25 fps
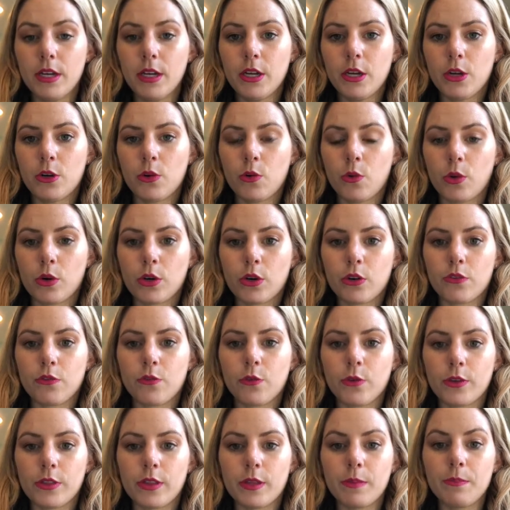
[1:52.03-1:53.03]
in order
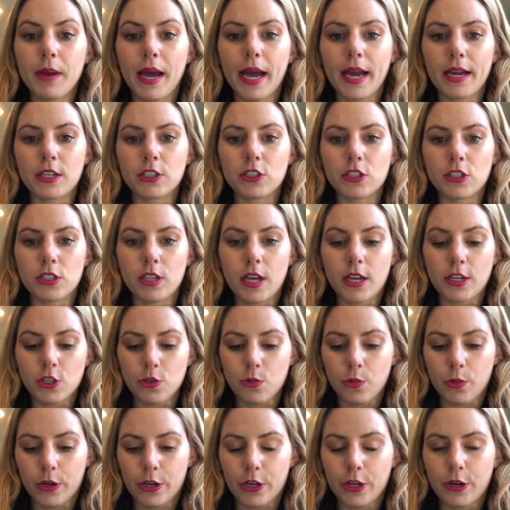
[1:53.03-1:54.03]
for the package design
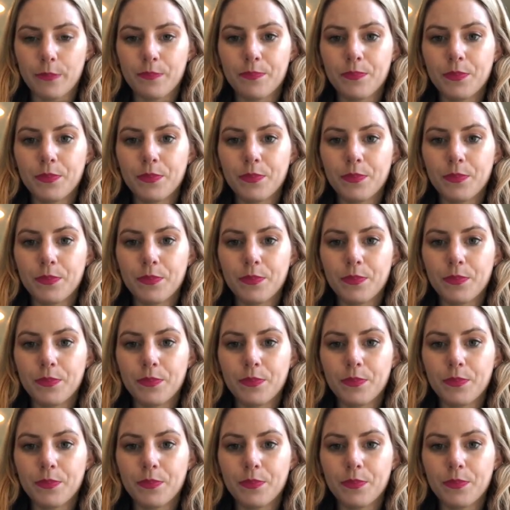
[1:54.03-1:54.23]
to work.